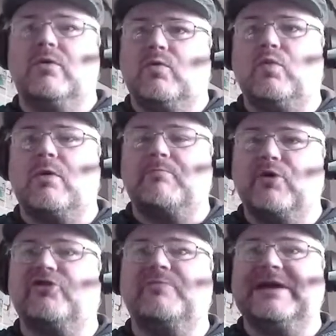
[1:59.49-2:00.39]
what
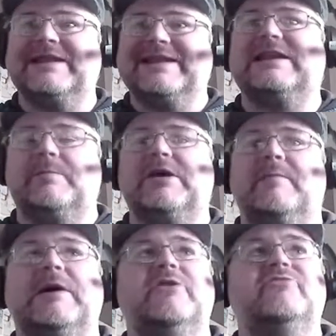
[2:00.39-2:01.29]
bugs me a little bit
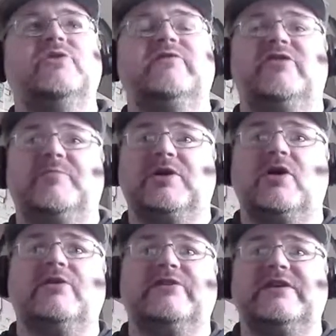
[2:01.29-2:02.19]
about this movie is
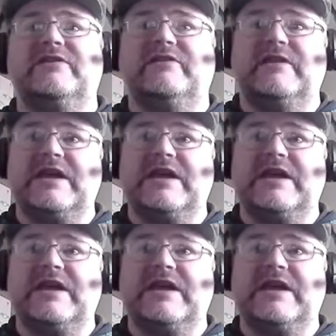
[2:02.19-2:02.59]
because it